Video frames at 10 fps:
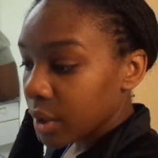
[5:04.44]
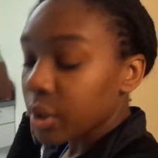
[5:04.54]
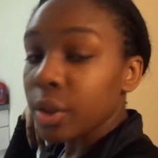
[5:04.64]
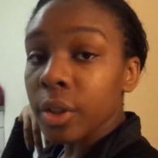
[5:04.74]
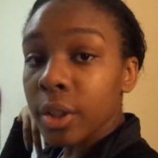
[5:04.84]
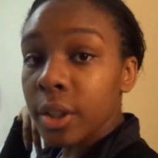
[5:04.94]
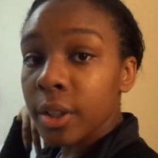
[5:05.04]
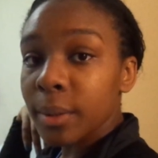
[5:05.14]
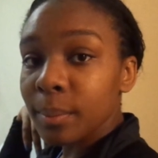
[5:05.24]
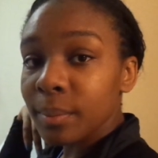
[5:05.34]

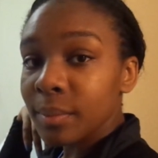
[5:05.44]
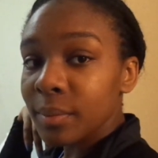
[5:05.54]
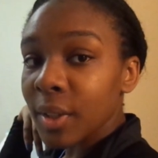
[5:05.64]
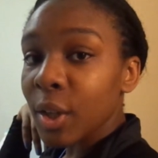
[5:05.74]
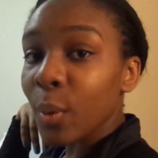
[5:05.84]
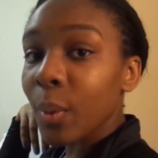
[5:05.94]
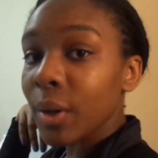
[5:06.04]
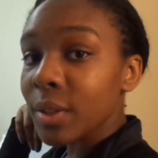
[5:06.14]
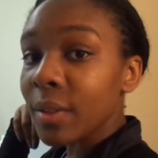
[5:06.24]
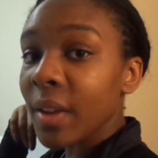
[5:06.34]
Yonk, in the
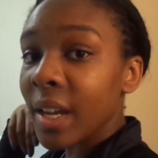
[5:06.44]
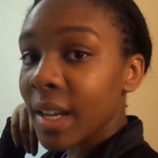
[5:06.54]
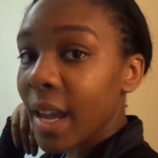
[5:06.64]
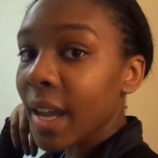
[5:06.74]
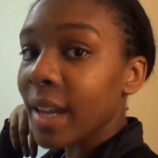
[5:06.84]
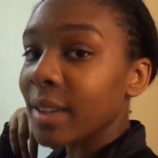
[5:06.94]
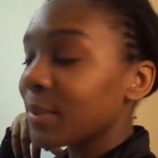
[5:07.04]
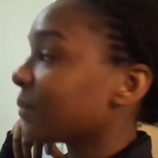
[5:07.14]
words of AK.